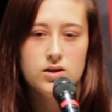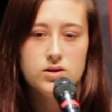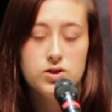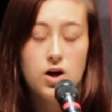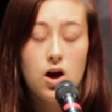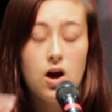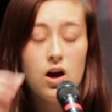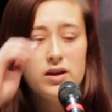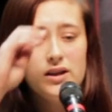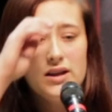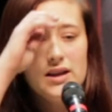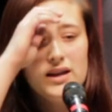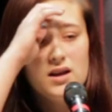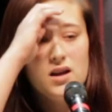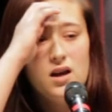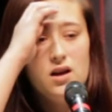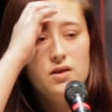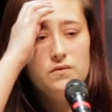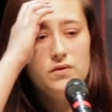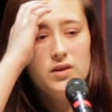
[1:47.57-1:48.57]

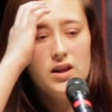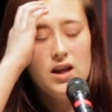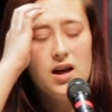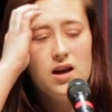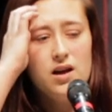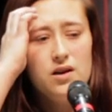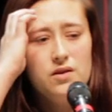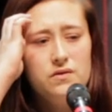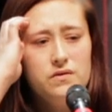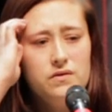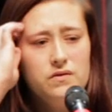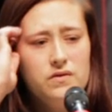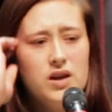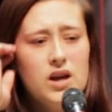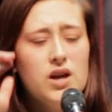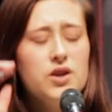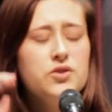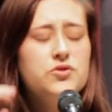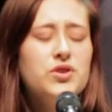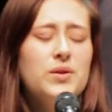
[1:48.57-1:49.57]
Talking of love,
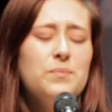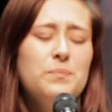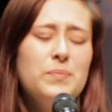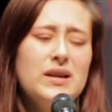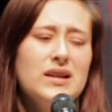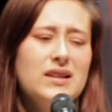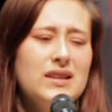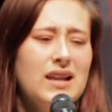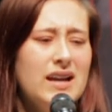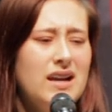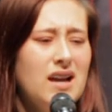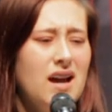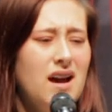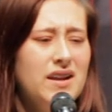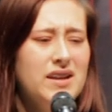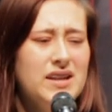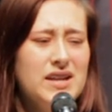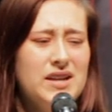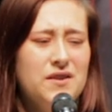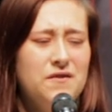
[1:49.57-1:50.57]
dripping like
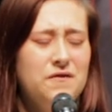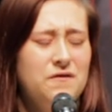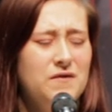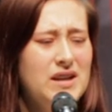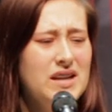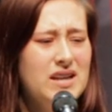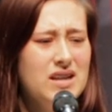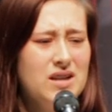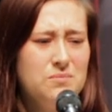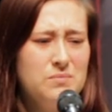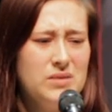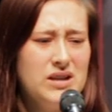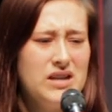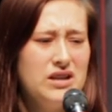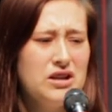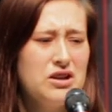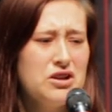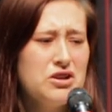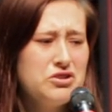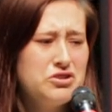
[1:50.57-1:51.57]
honey, feeding
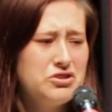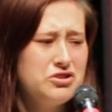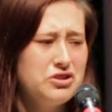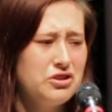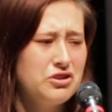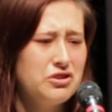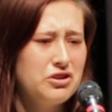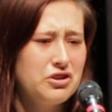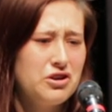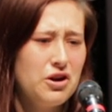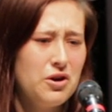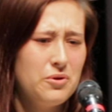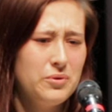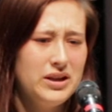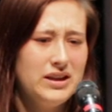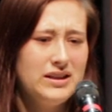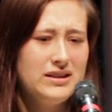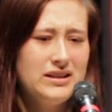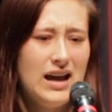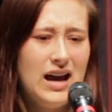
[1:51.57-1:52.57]
me sugar
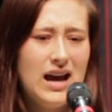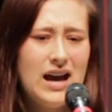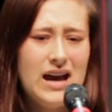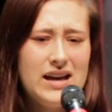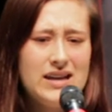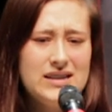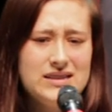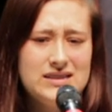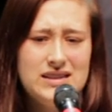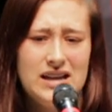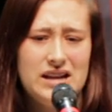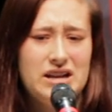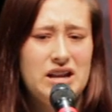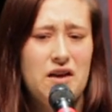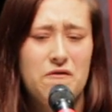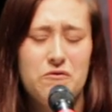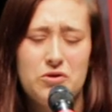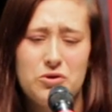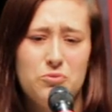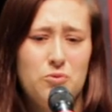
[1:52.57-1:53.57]
coated lies. They
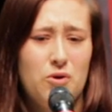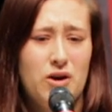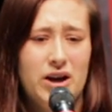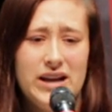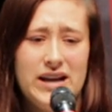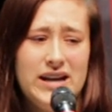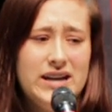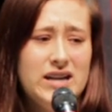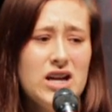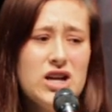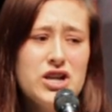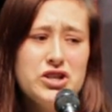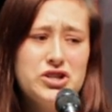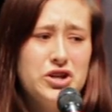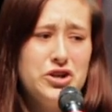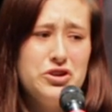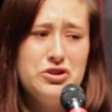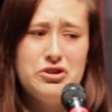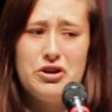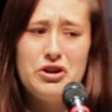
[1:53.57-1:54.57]
never wanted
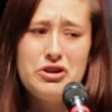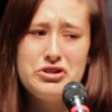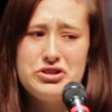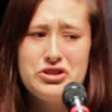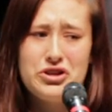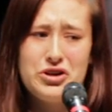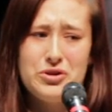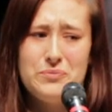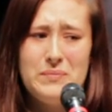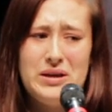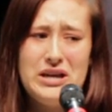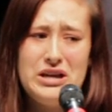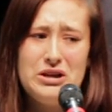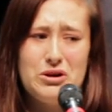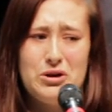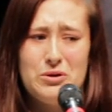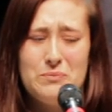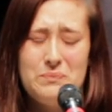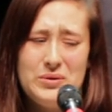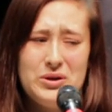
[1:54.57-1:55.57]
to nurture
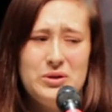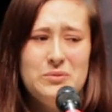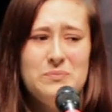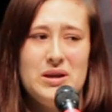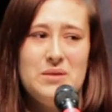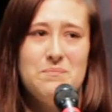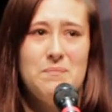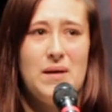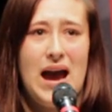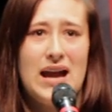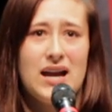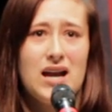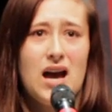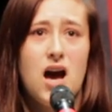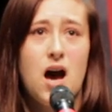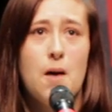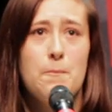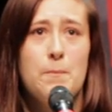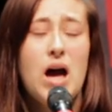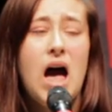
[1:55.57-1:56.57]
me or build me back
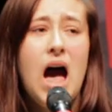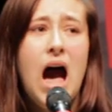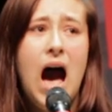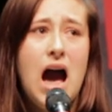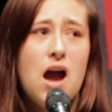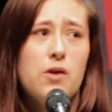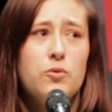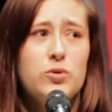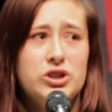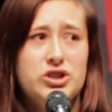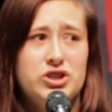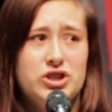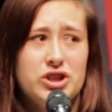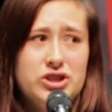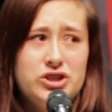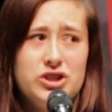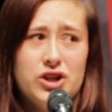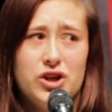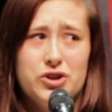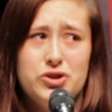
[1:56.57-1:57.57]
up. I was
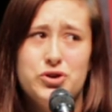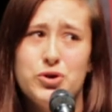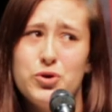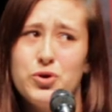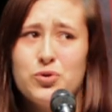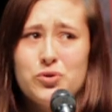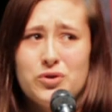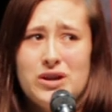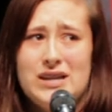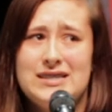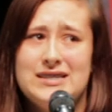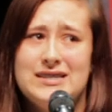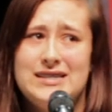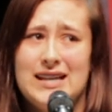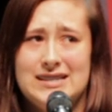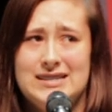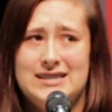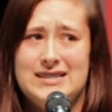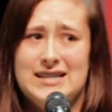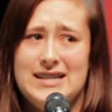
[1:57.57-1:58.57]
just a tourist
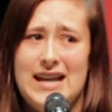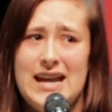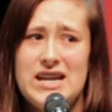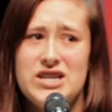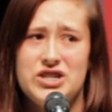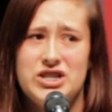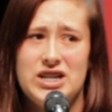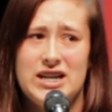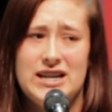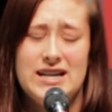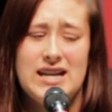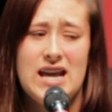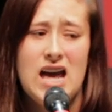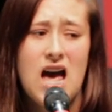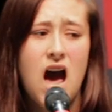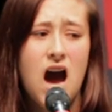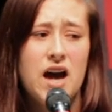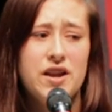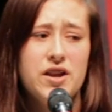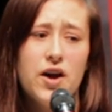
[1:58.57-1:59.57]
destination,
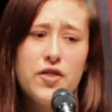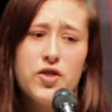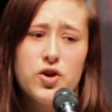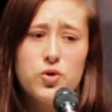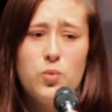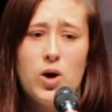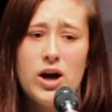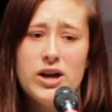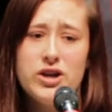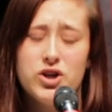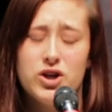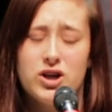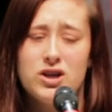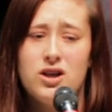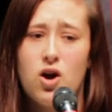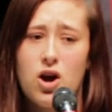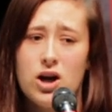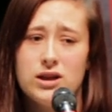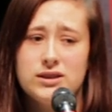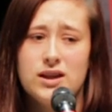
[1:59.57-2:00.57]
another one to
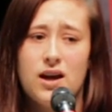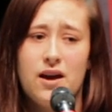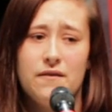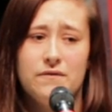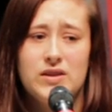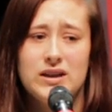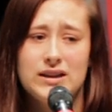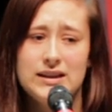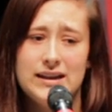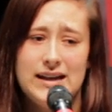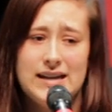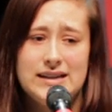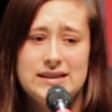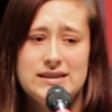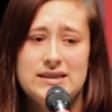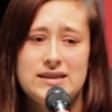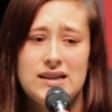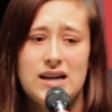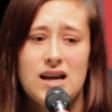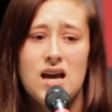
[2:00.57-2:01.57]
cross off the
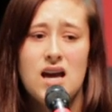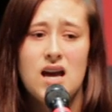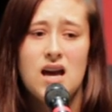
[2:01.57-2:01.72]
list.